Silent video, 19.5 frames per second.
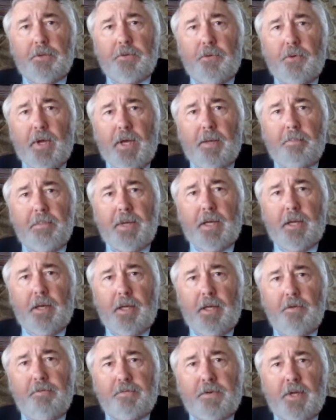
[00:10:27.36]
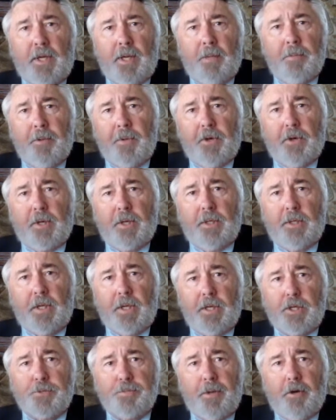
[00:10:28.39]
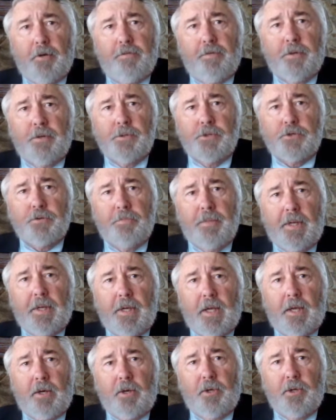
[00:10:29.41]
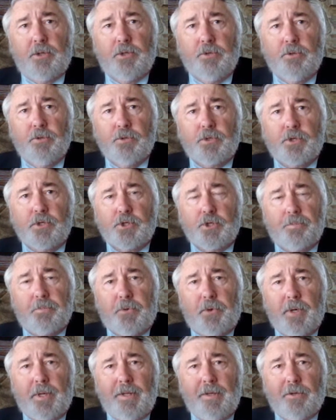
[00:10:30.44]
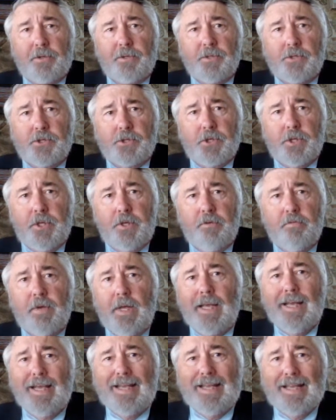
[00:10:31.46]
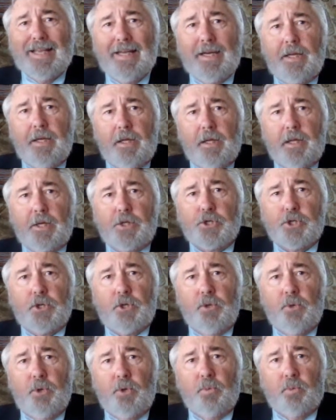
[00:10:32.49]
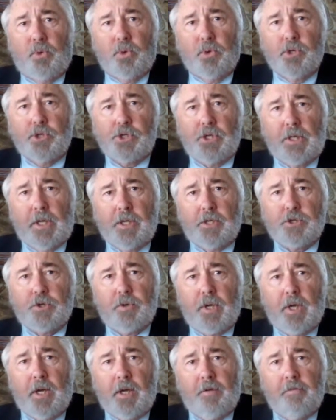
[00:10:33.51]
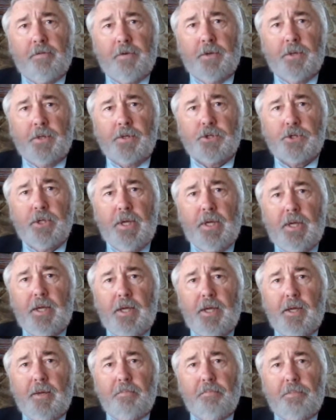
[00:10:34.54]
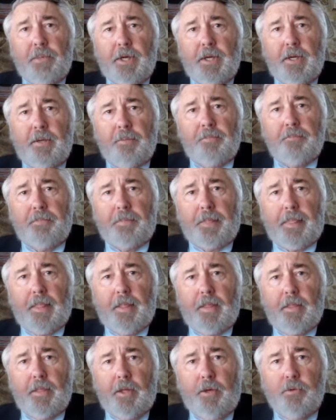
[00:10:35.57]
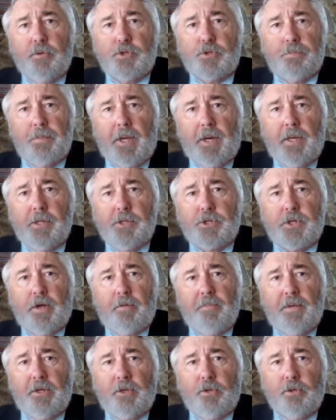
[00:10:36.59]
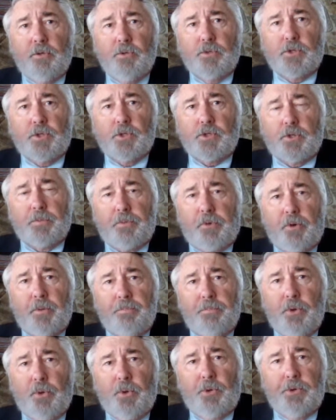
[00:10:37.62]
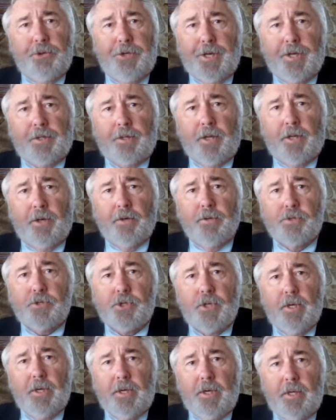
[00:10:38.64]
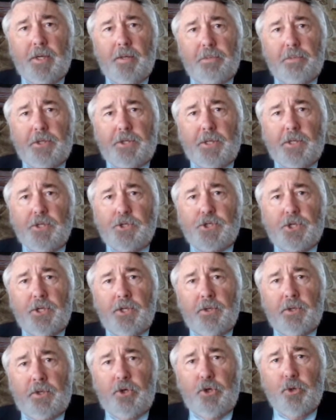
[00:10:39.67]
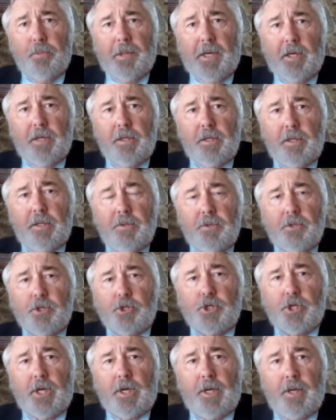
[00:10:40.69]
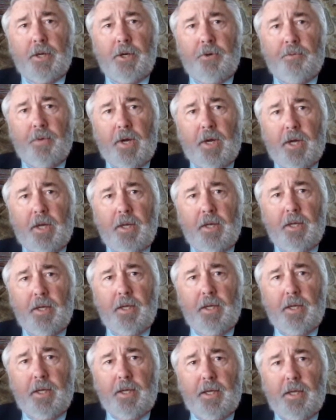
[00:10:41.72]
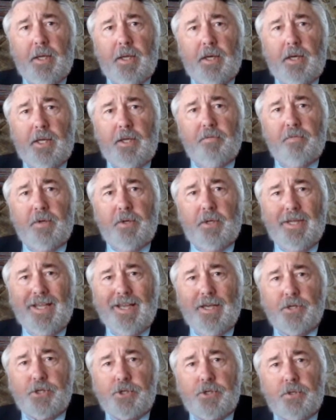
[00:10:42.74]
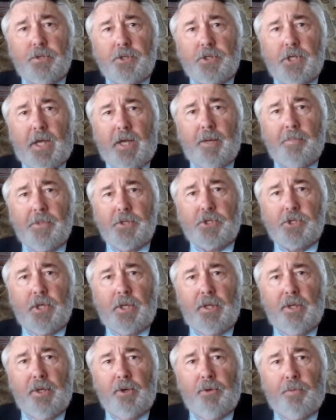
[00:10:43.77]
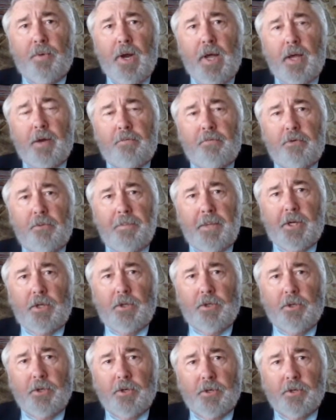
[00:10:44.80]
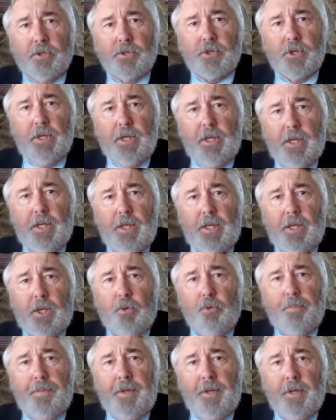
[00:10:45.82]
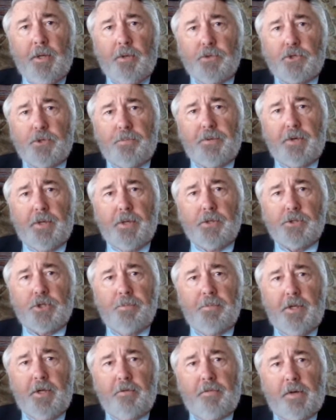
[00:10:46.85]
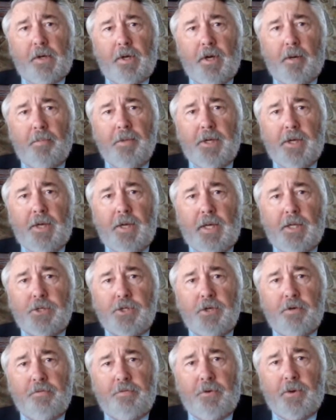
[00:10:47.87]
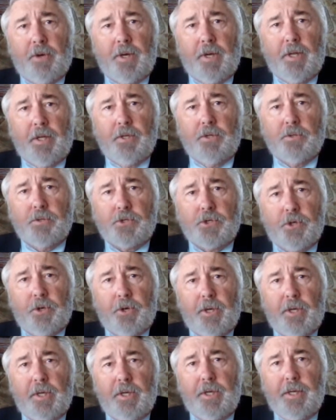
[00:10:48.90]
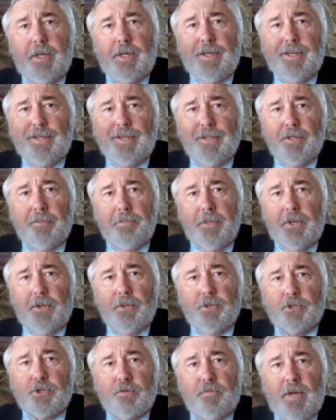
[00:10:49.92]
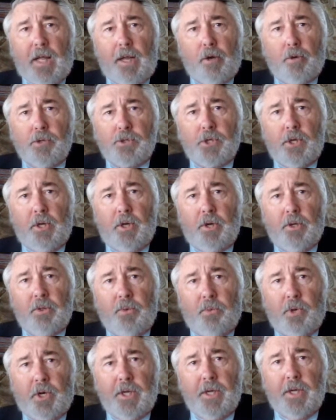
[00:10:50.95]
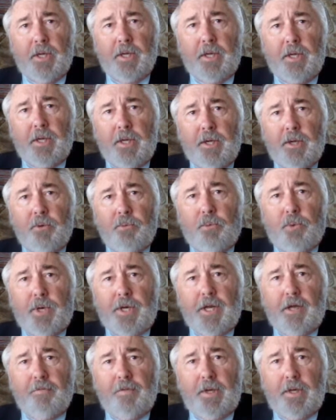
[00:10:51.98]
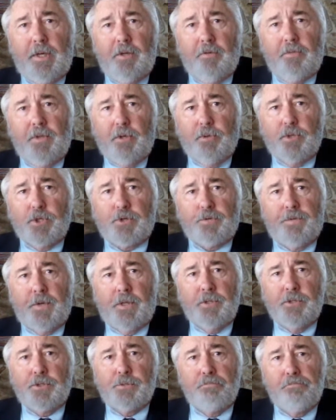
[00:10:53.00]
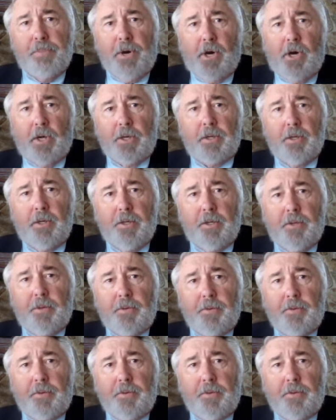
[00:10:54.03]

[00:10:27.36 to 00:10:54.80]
Throughout my lifetime, American taxpayer funds have been not only used to support ill-conceived and ill-executed wars and lesser conflicts, but those monies have been used to support brutal dictators, Batista in Cuba, the Shah in Iran, and even, yes, Saddam Hussein in Iraq for many years. It would be no surprise to me if our government did not send foreign aid to Syria in the millions of dollars along the way. What have any of those funds bought?